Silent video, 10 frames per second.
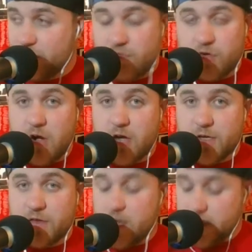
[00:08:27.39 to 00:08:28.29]
As soon as his
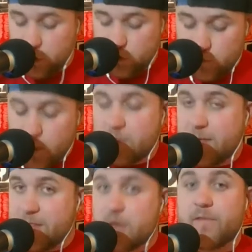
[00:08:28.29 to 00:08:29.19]
contract's done. As soon as
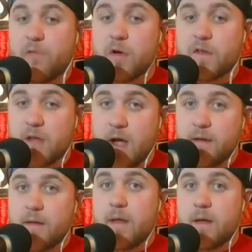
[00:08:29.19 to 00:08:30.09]
WrestleMania 34 is
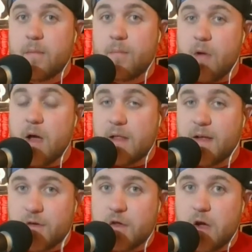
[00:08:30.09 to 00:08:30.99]
done, Brock
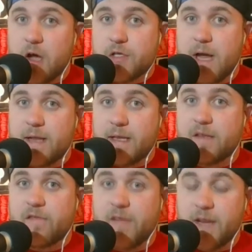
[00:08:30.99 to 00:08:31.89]
Lesnar's contract
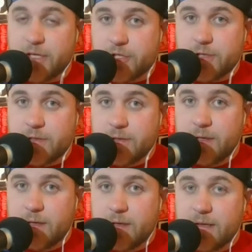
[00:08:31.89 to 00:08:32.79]
is finished.
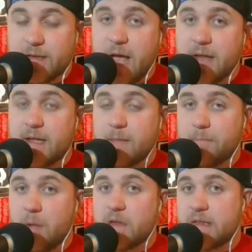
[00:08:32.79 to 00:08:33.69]
This guy's got the
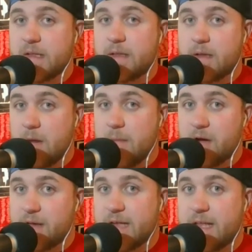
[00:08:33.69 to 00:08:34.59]
balls to come
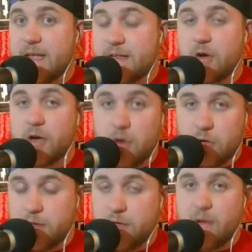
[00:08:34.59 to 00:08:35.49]
out and say that he's going to
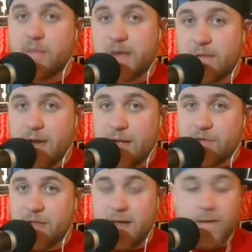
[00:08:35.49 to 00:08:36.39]
go to the UFC right
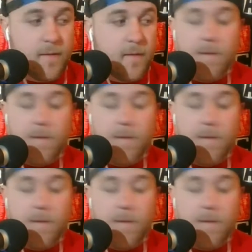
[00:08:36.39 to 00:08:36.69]
after that.